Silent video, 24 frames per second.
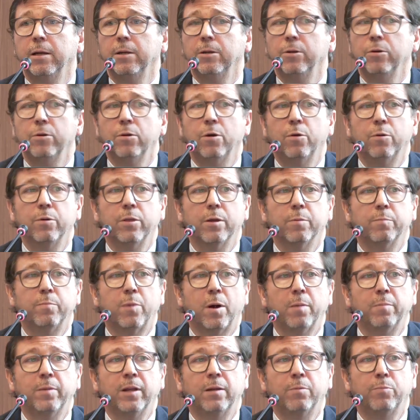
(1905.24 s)
You know, the
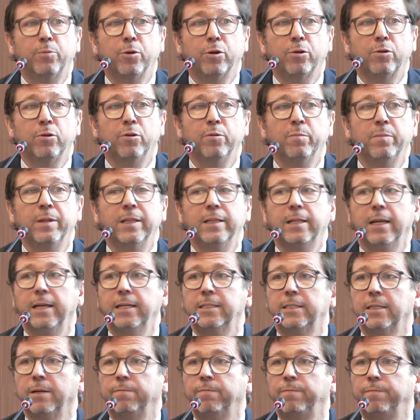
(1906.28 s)
public procurement
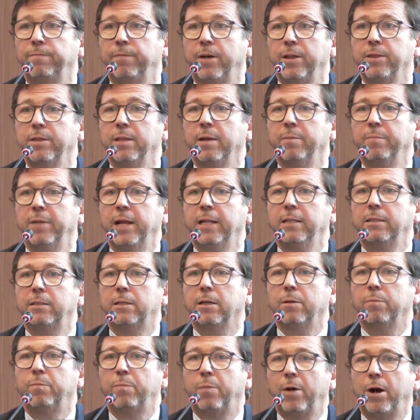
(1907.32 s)
is a
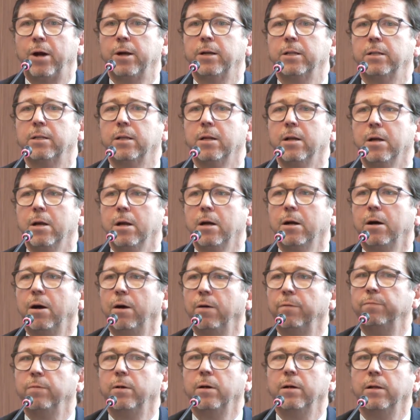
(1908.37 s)
fundamental part
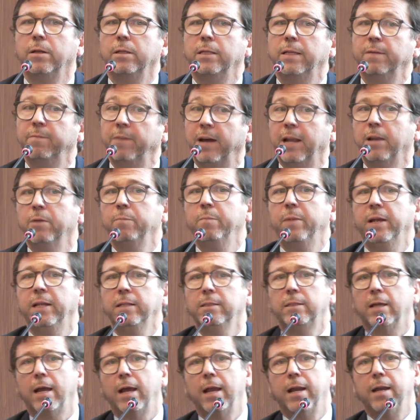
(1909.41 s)
of
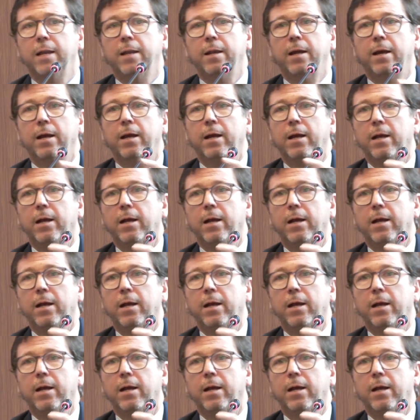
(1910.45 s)
development, and